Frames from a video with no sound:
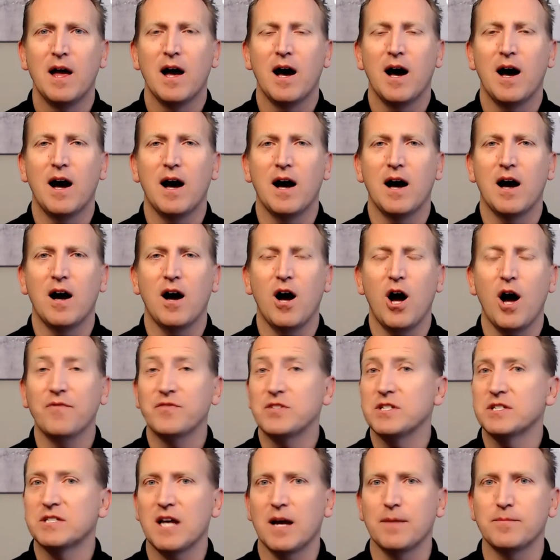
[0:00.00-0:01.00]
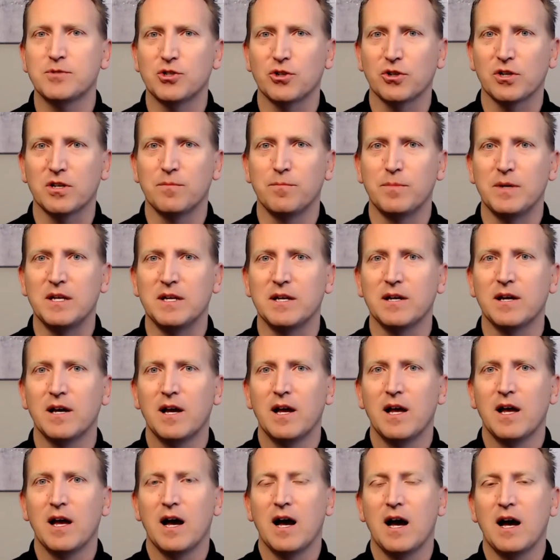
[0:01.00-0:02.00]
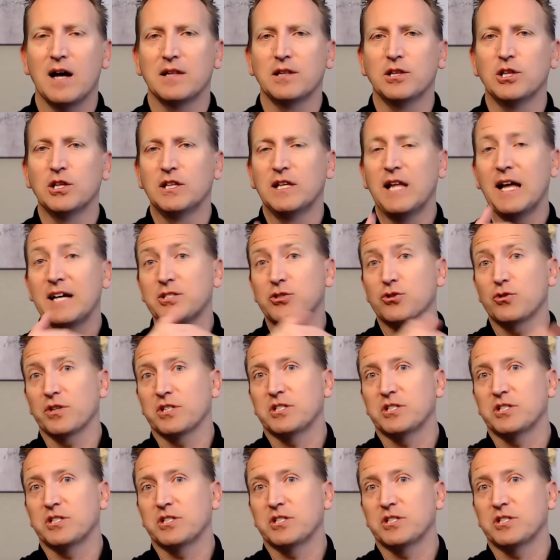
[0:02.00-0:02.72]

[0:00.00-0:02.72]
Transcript: Oftentimes there can be lesser